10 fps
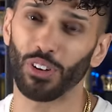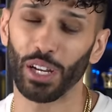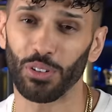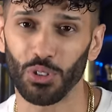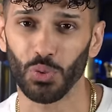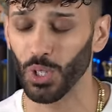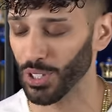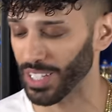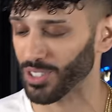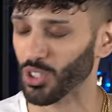Fragrance
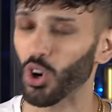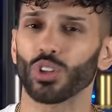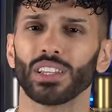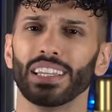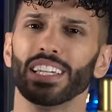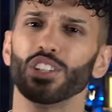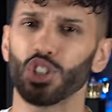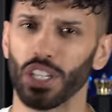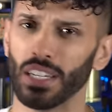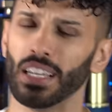World, and it's called
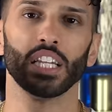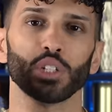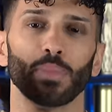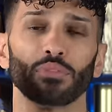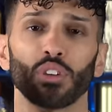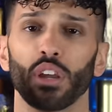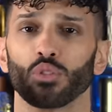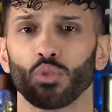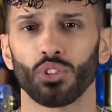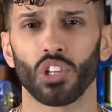Legion. Legion by
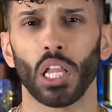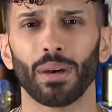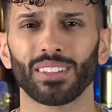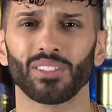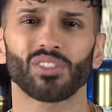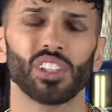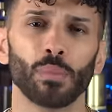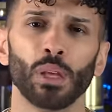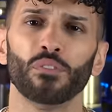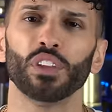Fragrance World is all about the
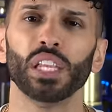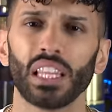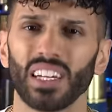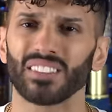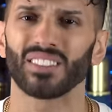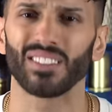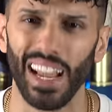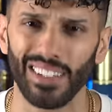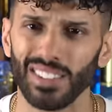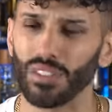cinnamon, vanilla,
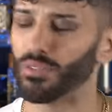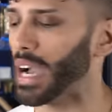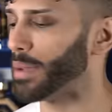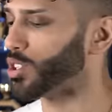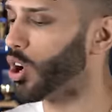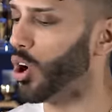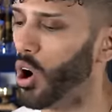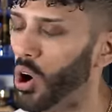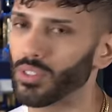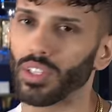sexy vibes,
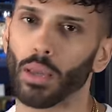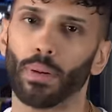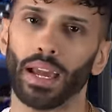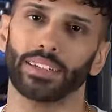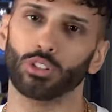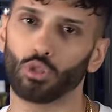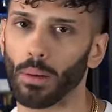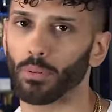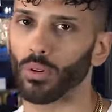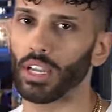all-day panty
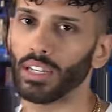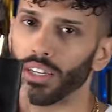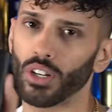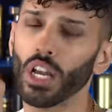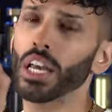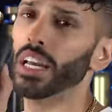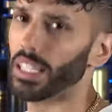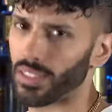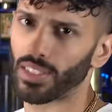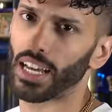dropper right here.
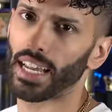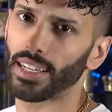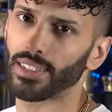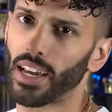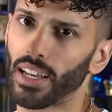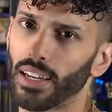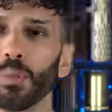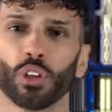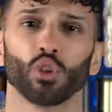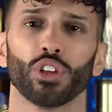It's a 10 out of 10.
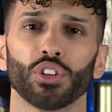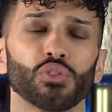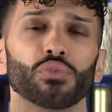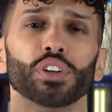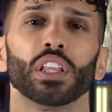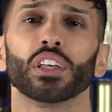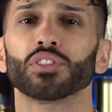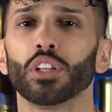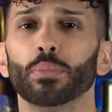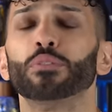Picture this, vanilla
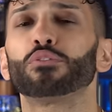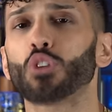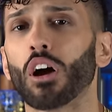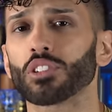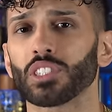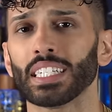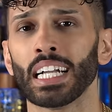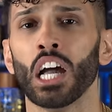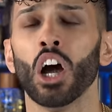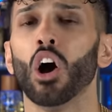cinnamon
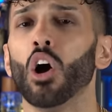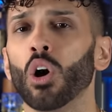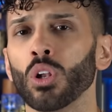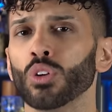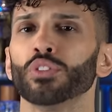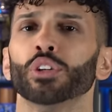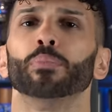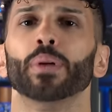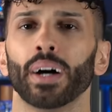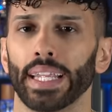frosting all over your
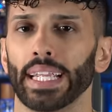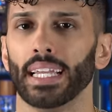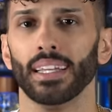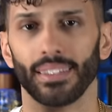body.